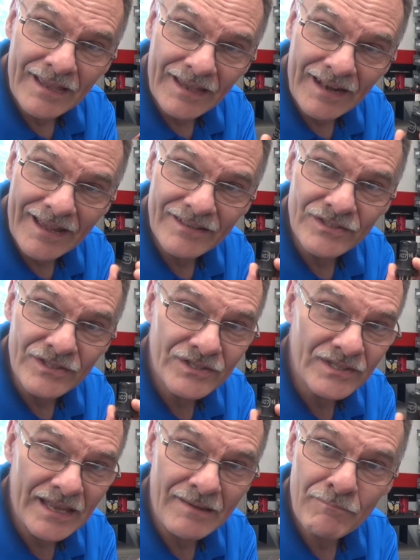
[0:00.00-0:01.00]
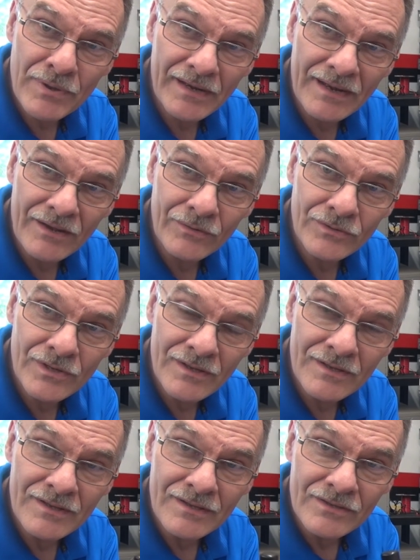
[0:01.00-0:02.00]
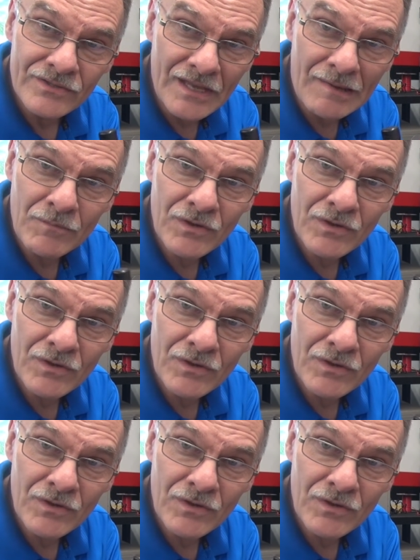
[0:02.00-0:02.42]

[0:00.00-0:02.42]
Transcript: It has the same pinout, same